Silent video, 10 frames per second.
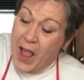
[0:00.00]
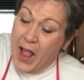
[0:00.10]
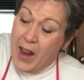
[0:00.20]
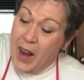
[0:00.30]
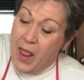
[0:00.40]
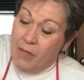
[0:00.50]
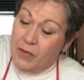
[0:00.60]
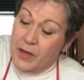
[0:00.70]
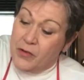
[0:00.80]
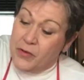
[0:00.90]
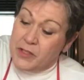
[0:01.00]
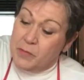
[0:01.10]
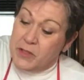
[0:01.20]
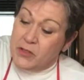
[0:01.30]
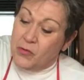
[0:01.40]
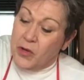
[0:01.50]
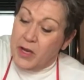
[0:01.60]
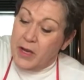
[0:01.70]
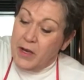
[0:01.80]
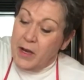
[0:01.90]
a lovely Christmas
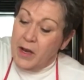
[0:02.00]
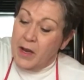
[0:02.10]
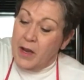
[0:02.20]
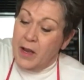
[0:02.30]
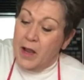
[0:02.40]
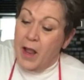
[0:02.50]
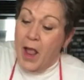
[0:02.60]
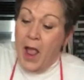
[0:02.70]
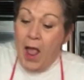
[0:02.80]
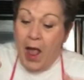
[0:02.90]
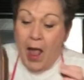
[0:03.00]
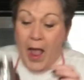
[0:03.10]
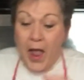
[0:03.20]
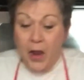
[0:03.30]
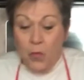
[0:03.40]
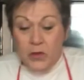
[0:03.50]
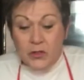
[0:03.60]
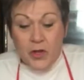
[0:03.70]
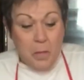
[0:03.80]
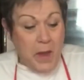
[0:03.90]
green. And what's
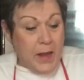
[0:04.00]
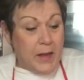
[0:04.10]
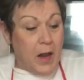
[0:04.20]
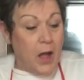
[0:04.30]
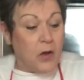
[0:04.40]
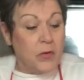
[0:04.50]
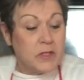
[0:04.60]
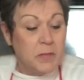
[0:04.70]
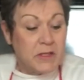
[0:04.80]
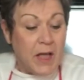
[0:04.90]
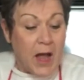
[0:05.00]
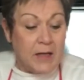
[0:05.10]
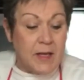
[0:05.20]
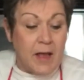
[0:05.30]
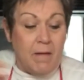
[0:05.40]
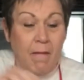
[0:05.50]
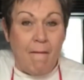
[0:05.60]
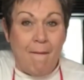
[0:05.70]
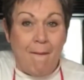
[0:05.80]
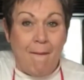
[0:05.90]
going to make it a Christmas cocktail,
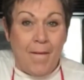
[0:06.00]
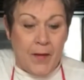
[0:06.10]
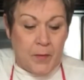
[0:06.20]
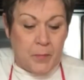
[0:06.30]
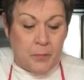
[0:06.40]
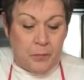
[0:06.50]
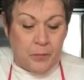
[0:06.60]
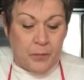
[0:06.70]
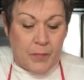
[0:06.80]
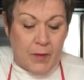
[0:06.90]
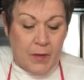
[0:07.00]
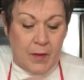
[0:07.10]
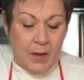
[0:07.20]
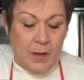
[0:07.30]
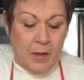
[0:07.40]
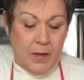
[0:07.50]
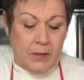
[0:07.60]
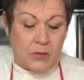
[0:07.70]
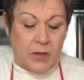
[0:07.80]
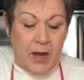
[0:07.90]
it's
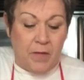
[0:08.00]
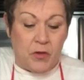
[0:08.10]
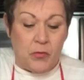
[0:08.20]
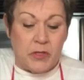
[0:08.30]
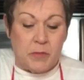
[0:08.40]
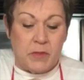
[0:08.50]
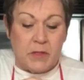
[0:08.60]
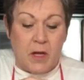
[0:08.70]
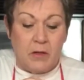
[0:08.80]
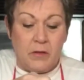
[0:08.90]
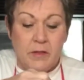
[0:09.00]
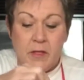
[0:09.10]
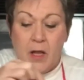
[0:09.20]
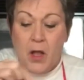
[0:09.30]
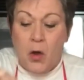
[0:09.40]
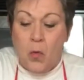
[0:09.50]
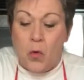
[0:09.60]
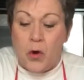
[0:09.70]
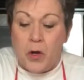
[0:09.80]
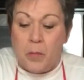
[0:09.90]
going to have the Christmas colors. We're
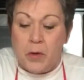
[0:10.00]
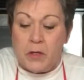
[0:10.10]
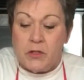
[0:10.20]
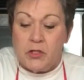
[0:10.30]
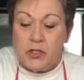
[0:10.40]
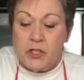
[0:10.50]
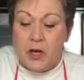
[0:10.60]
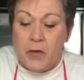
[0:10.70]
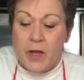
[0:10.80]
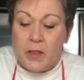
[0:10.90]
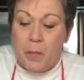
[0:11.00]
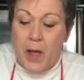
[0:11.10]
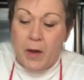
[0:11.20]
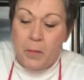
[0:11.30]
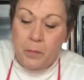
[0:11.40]
going to put a cherry at the bottom.